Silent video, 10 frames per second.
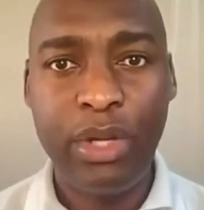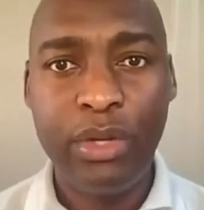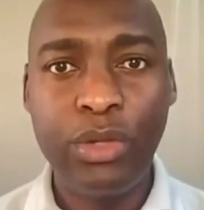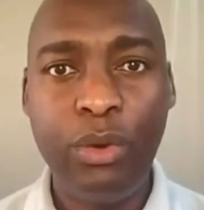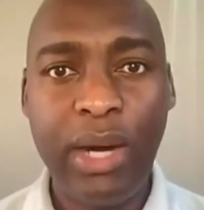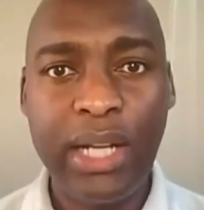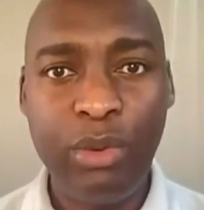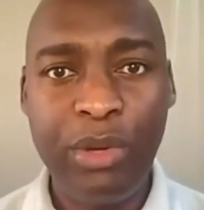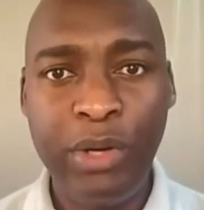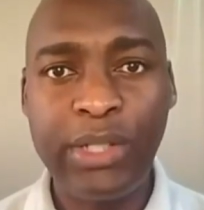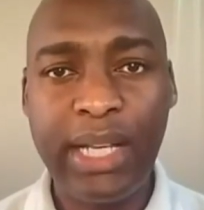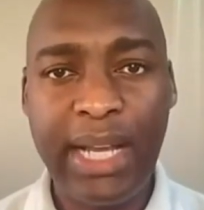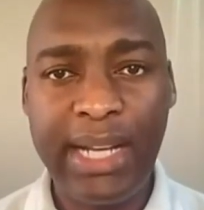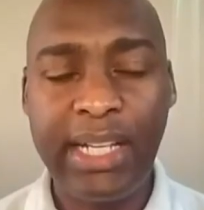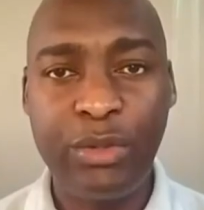So what we're most
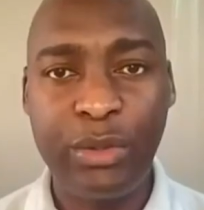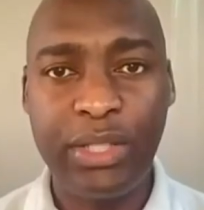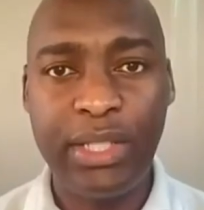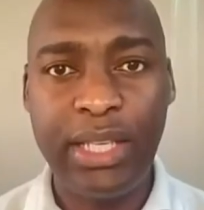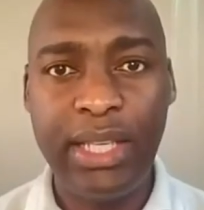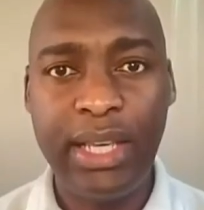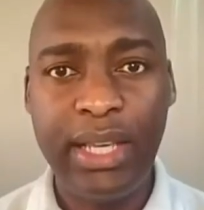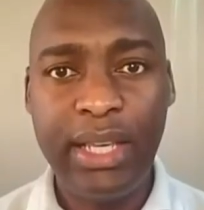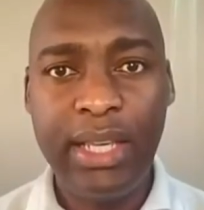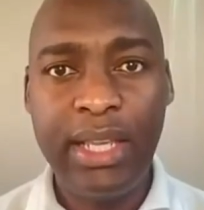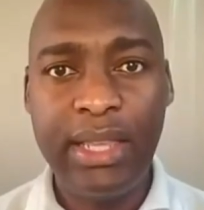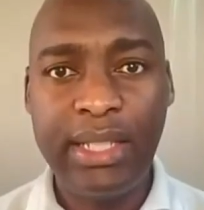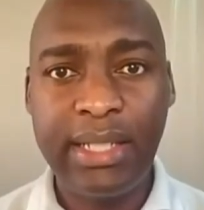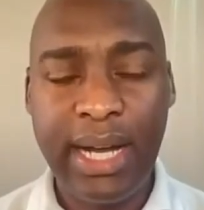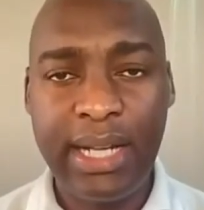likely to see in
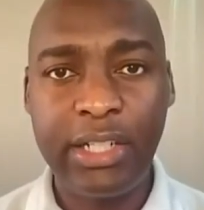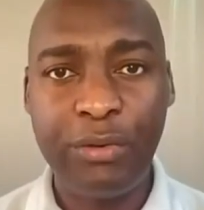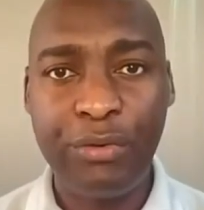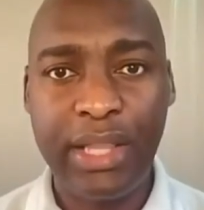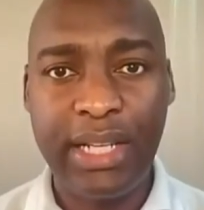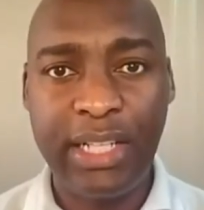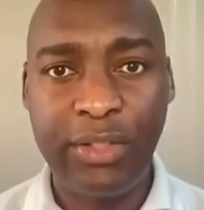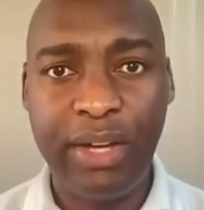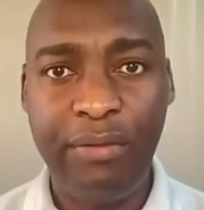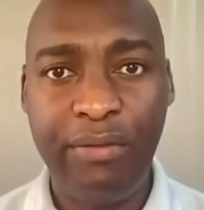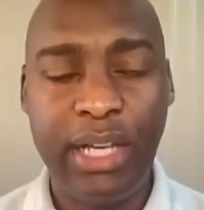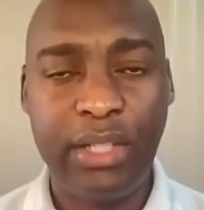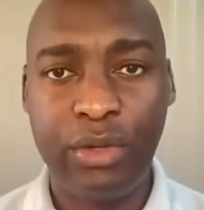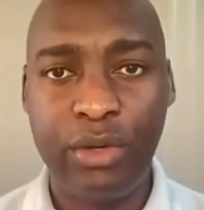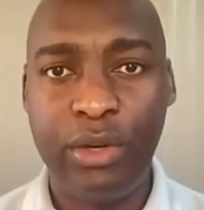this country for the next 5
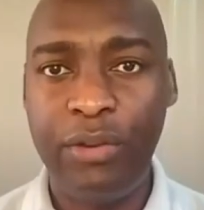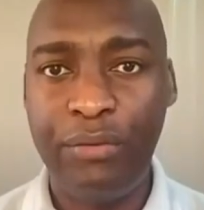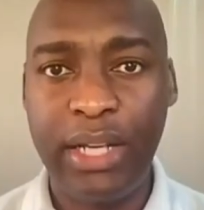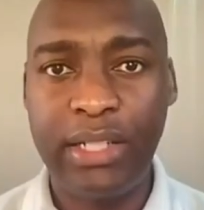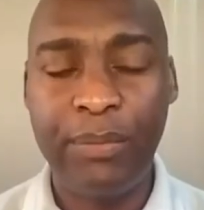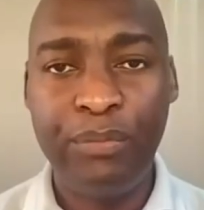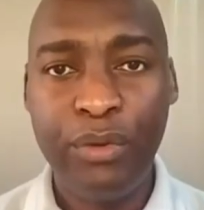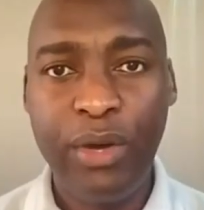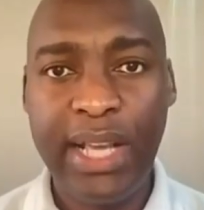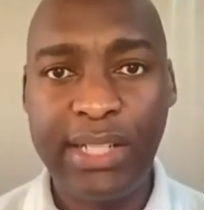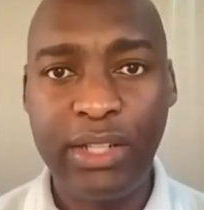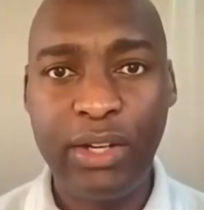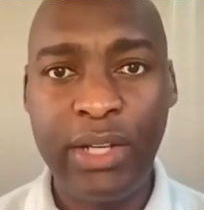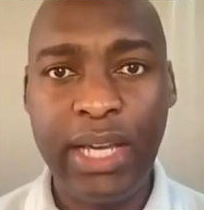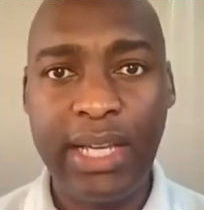years, or in fact, for as
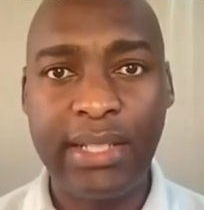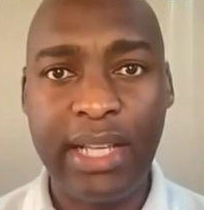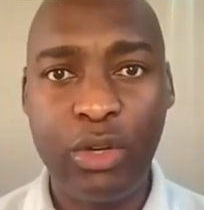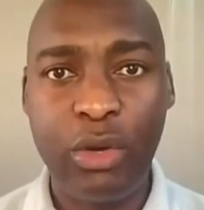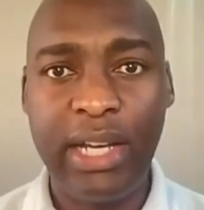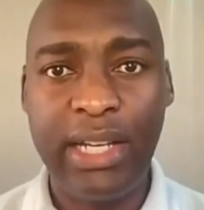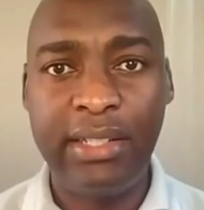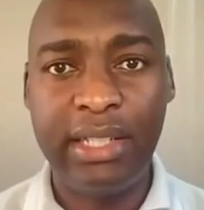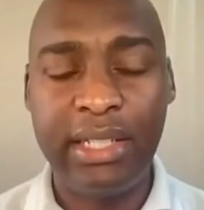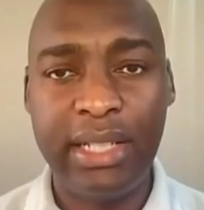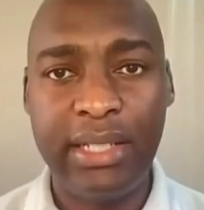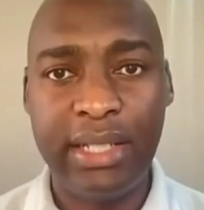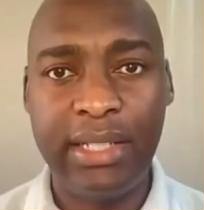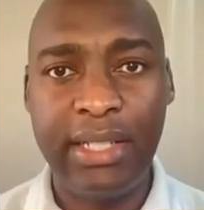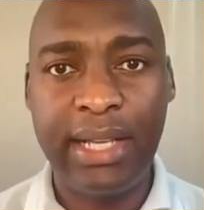long as that coalition is
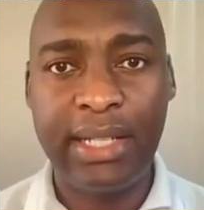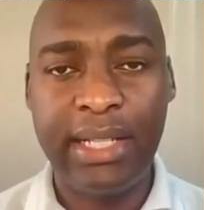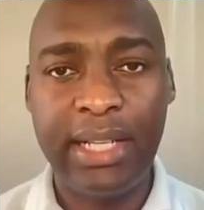intact,